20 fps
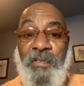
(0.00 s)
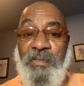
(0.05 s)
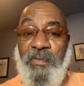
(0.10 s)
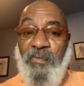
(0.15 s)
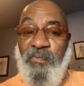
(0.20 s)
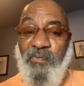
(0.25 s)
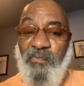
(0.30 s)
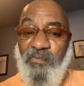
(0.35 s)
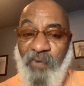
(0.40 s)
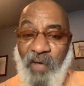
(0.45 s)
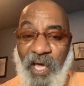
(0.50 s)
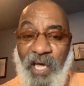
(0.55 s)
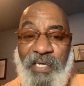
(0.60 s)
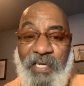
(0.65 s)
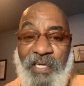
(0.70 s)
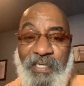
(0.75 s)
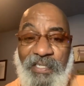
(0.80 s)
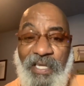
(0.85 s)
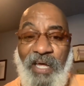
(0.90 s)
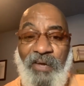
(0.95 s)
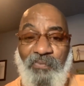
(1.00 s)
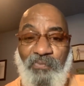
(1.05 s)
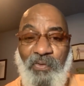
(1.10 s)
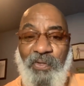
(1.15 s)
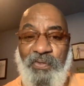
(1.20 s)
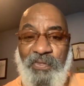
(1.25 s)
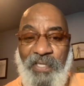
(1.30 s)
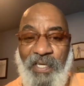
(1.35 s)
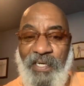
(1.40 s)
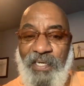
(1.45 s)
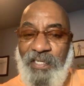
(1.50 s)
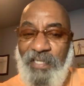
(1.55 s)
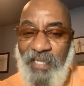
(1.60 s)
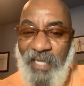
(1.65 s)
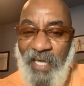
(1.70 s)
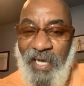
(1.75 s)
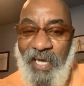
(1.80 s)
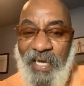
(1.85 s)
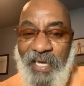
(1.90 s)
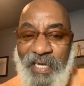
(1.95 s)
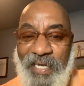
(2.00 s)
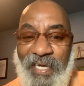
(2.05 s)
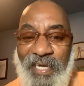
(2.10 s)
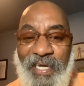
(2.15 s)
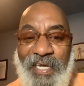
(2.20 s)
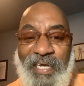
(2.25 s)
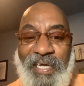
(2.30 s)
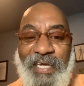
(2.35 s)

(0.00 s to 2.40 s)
to find out what they like,